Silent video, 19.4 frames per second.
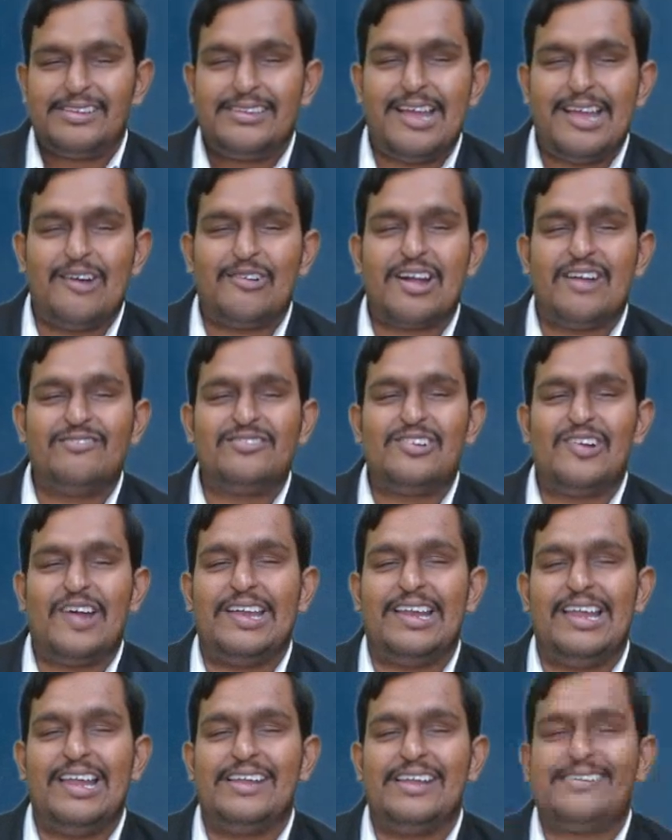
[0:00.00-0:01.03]
Now come to
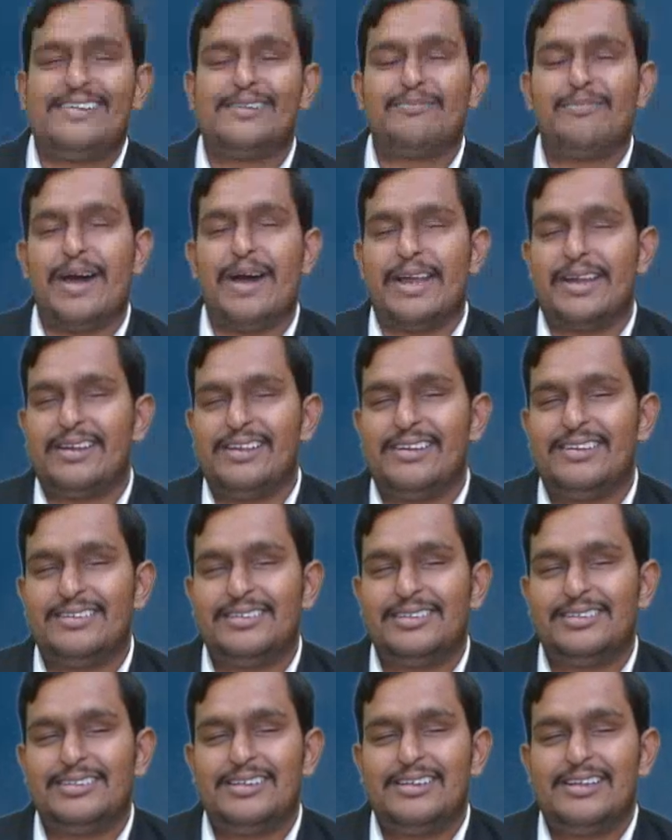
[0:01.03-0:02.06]
analysis part.
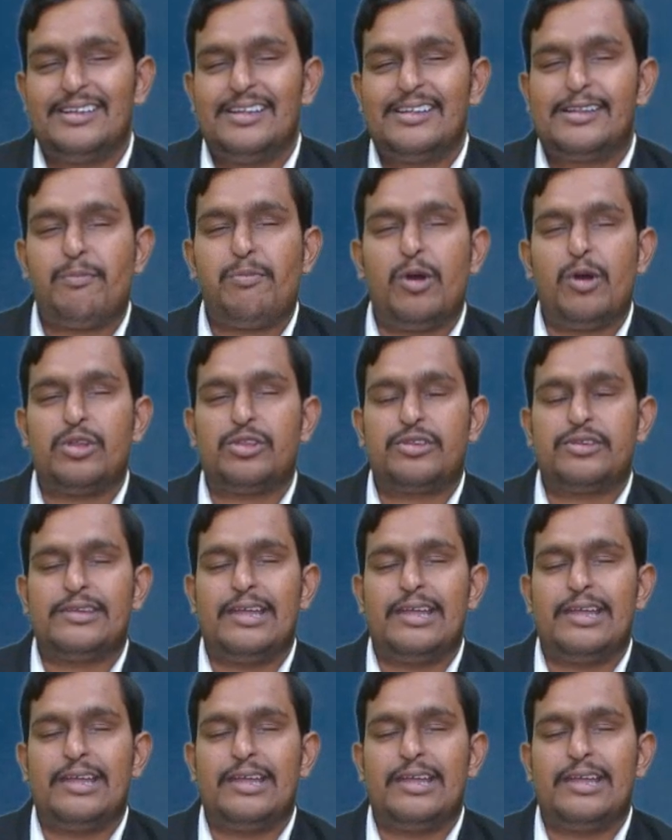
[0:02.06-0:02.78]
Suppose